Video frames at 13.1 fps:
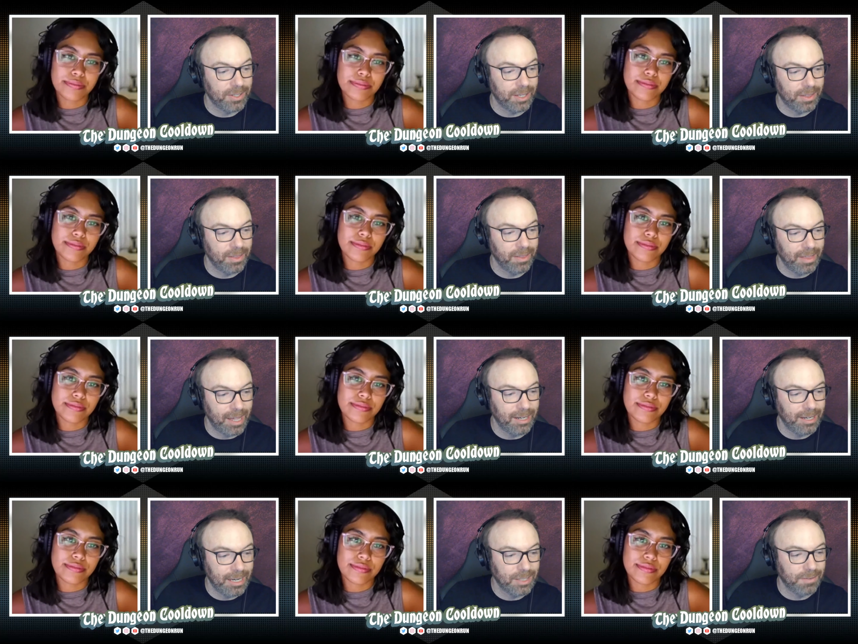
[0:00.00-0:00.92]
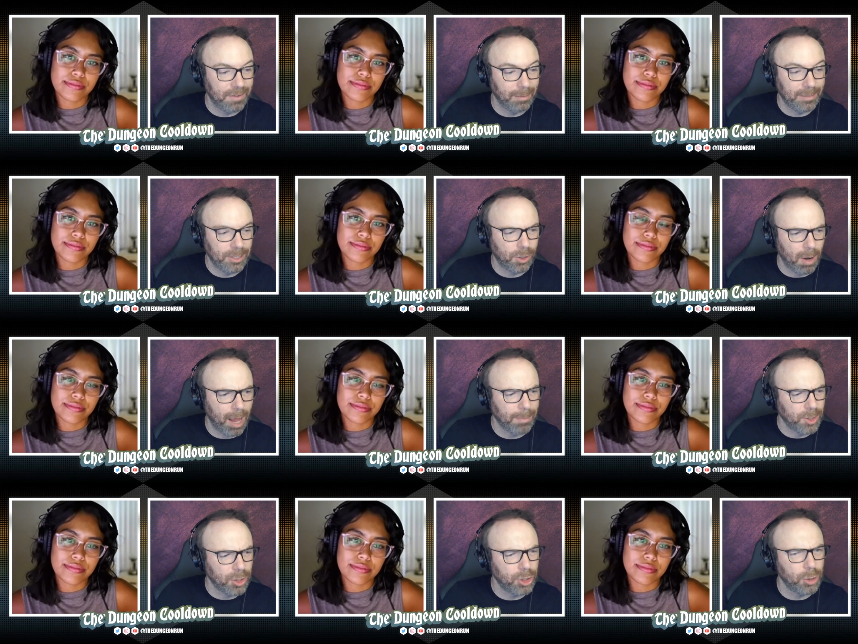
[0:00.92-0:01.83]
Speaker 1: that, that his family's
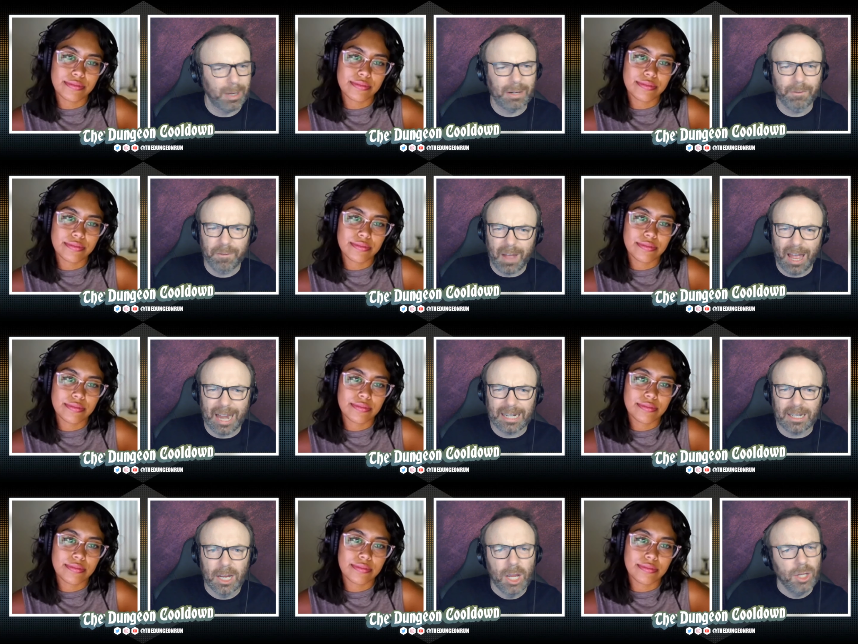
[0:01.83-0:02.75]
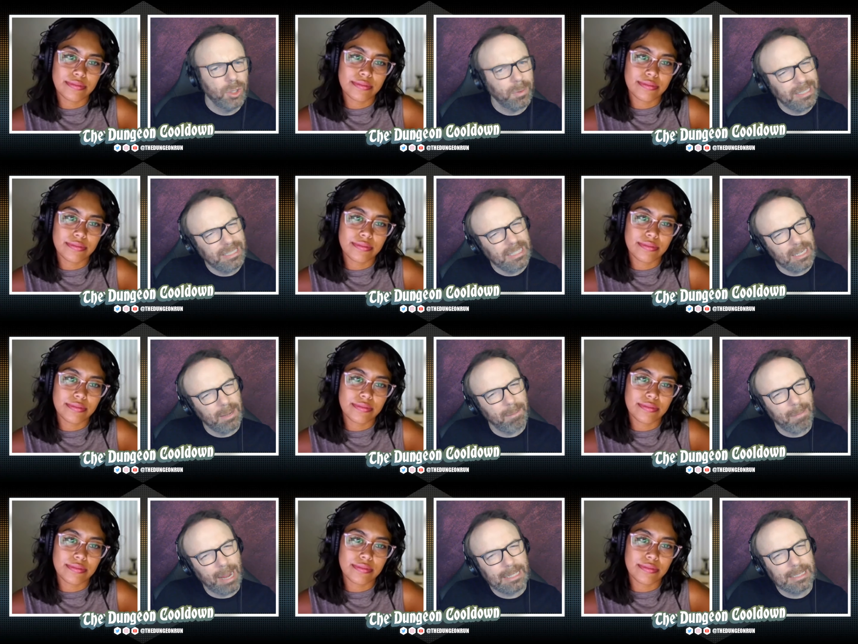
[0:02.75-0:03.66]
crops are doing fine. So it
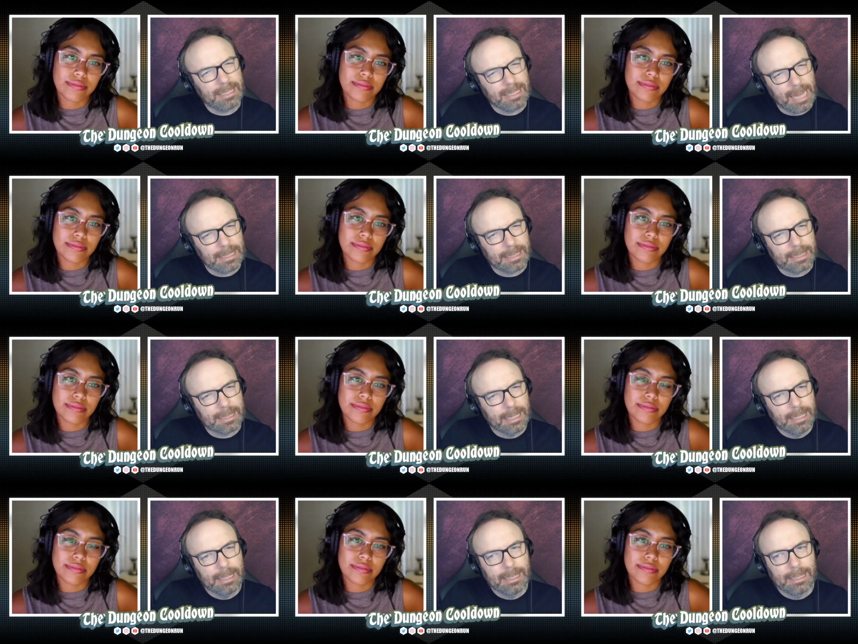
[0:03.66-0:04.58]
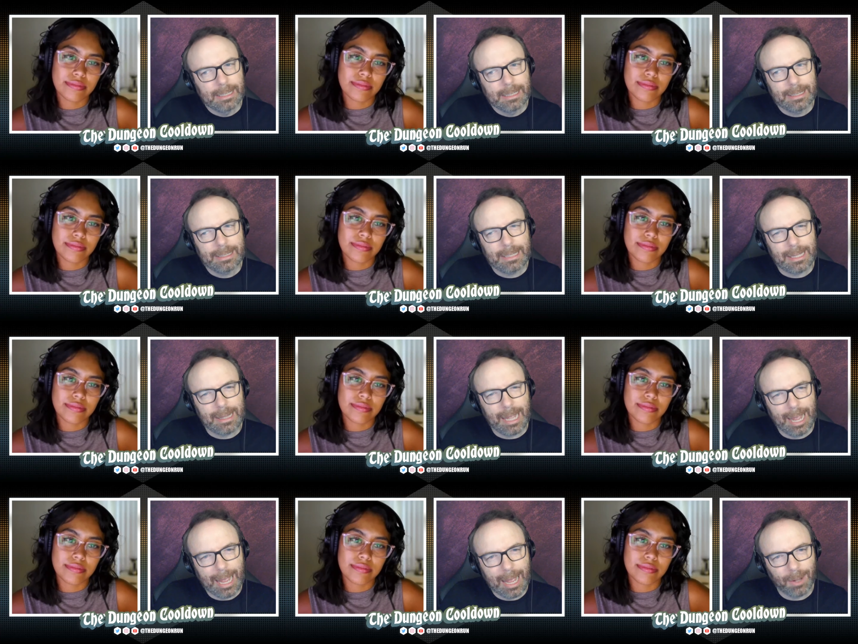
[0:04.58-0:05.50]
didn't make sense that the
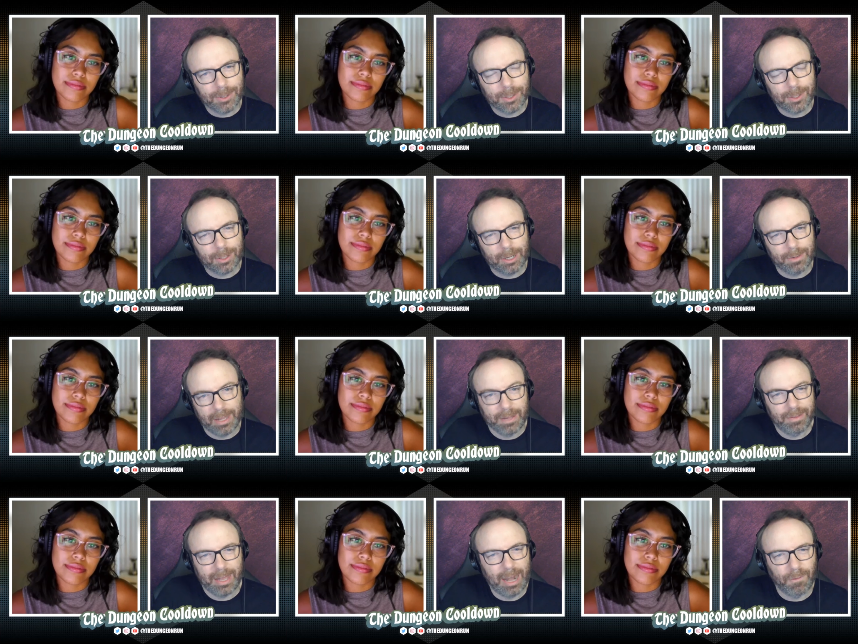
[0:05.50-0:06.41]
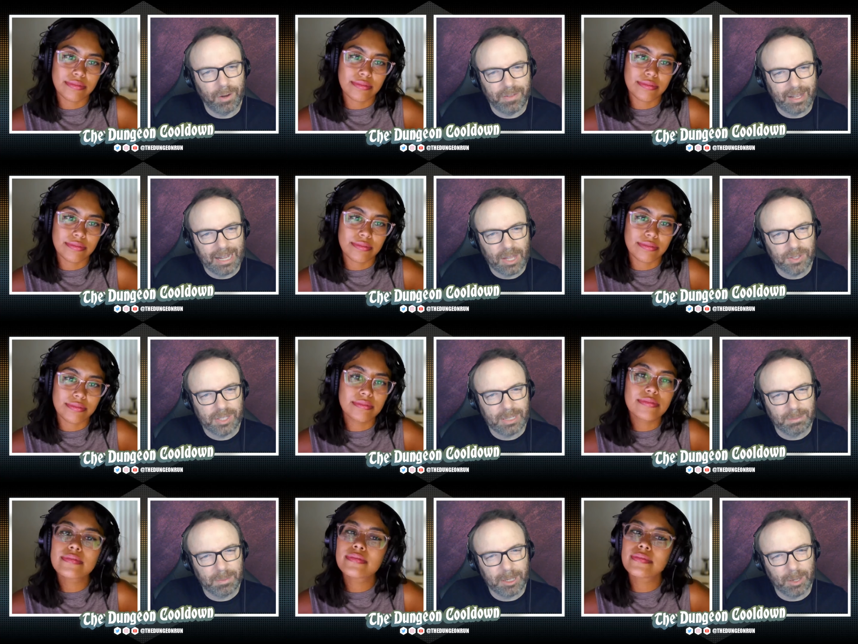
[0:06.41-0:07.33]
house, er, that, that everything else
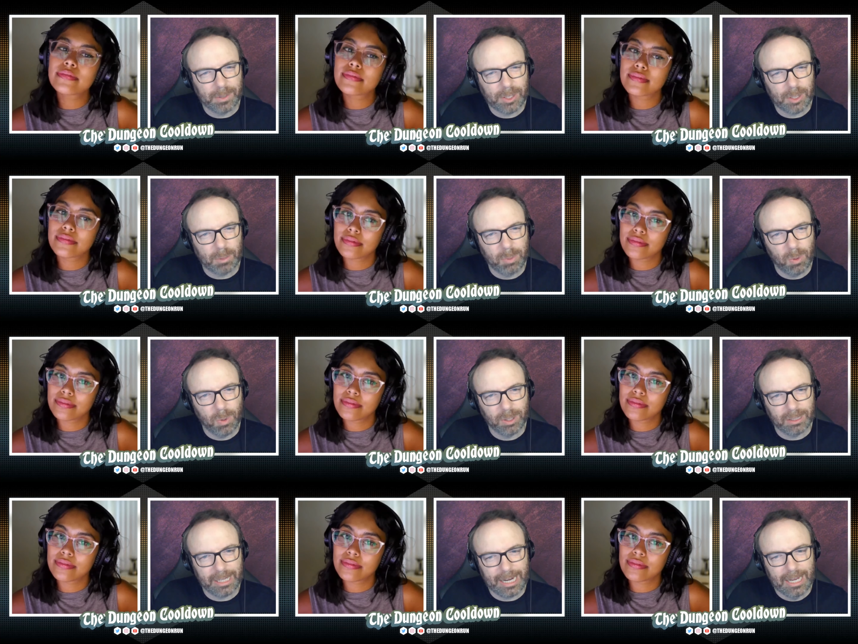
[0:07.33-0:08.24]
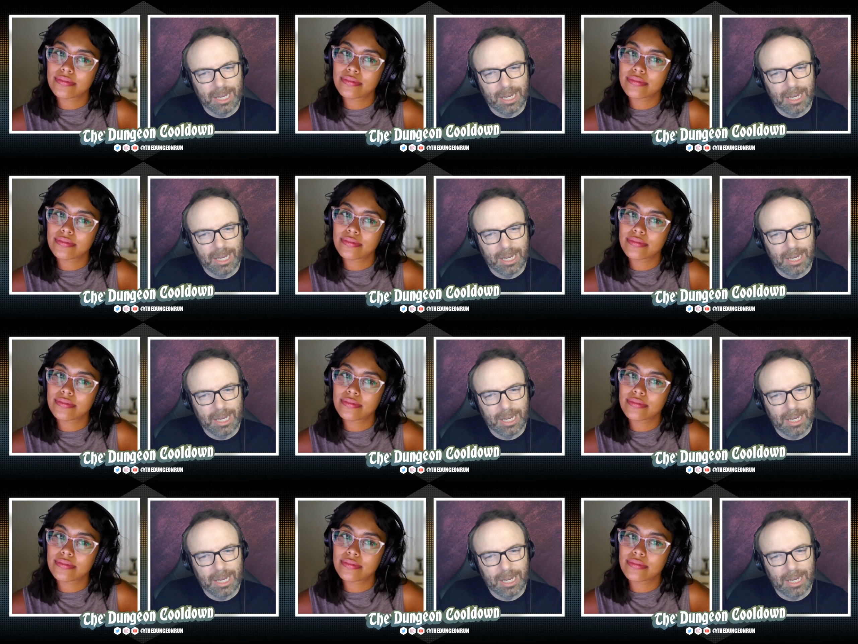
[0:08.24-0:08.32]
seemed to be going so poorly.